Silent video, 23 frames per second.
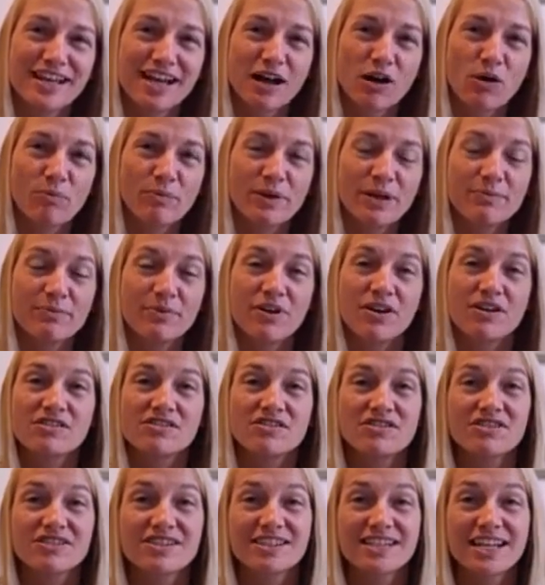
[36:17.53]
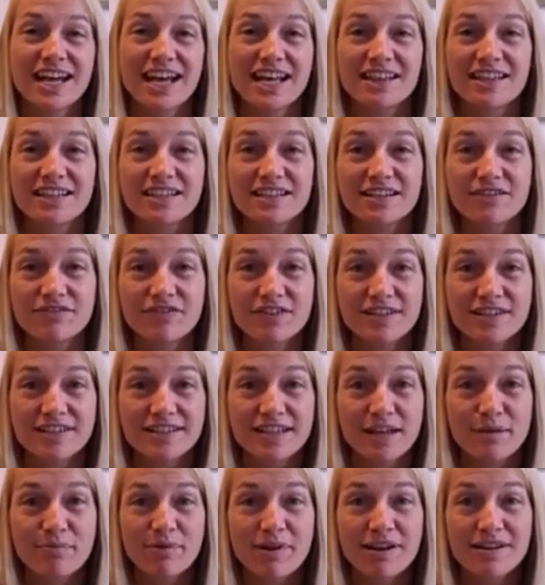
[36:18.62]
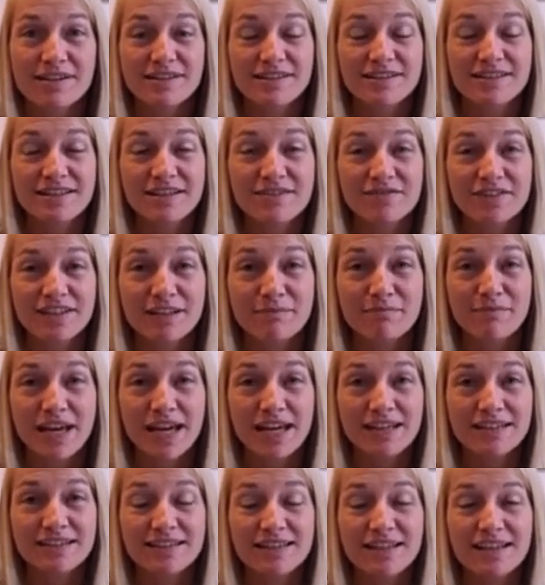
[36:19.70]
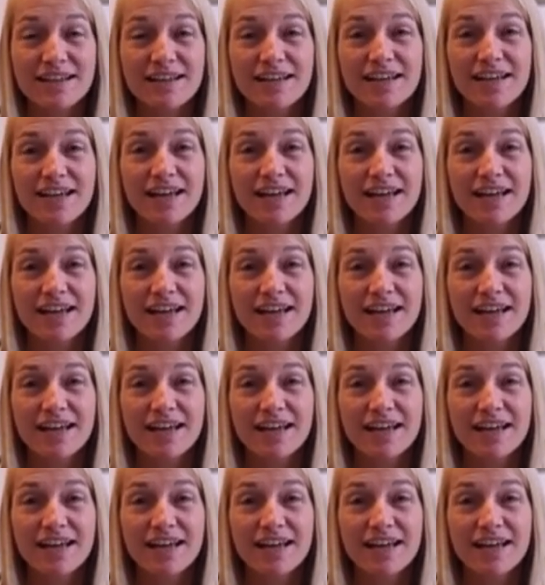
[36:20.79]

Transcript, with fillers: to help people understand the difference that positivity makes.